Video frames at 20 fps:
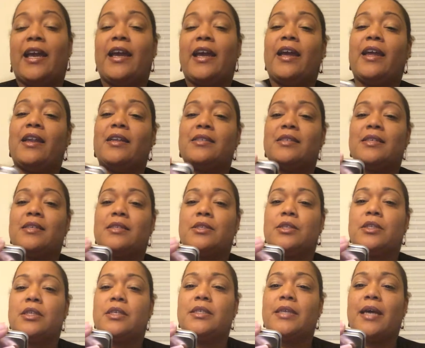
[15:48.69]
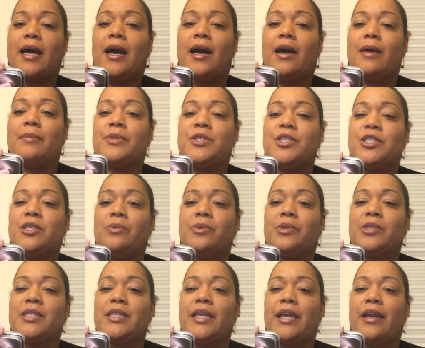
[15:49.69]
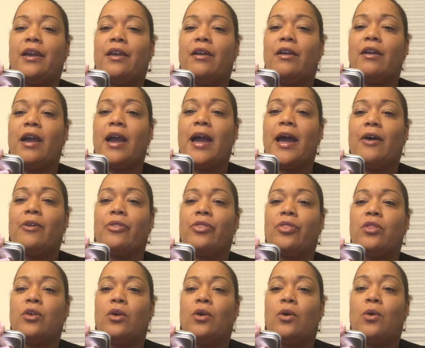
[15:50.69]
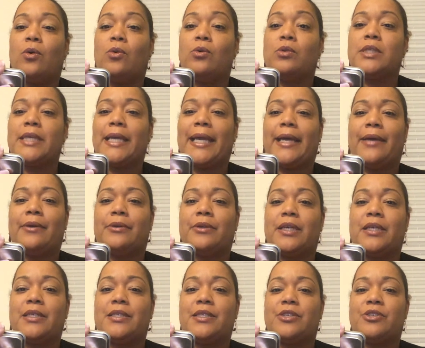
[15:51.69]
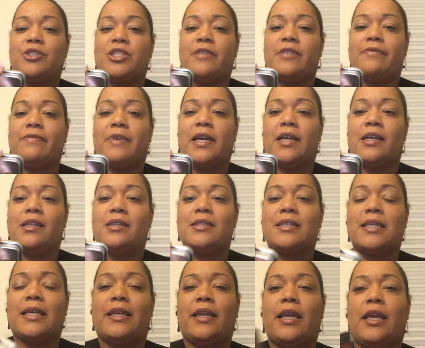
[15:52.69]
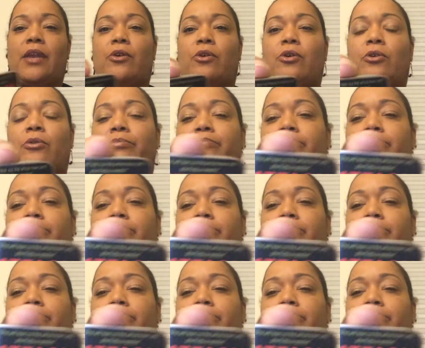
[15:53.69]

And it says on the top, she will tear out the whole town until she finds a needle.